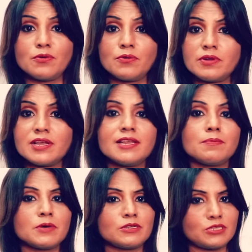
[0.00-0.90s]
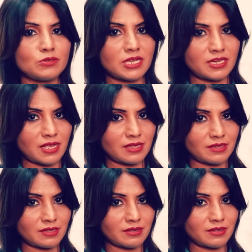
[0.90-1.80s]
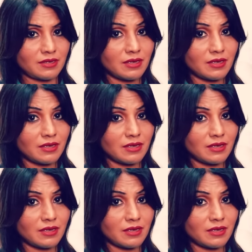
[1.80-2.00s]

to really pursue that as a